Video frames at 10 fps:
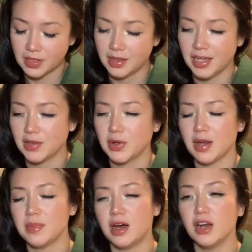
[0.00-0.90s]
Like when
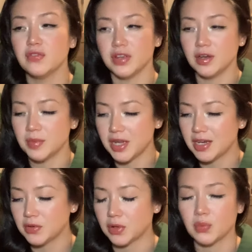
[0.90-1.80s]
I'm not
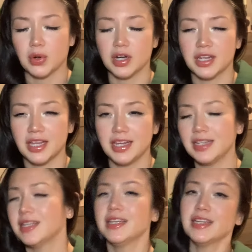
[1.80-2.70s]
filming or
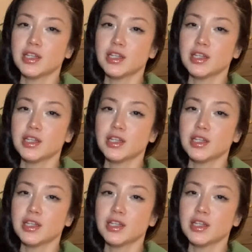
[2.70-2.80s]
working,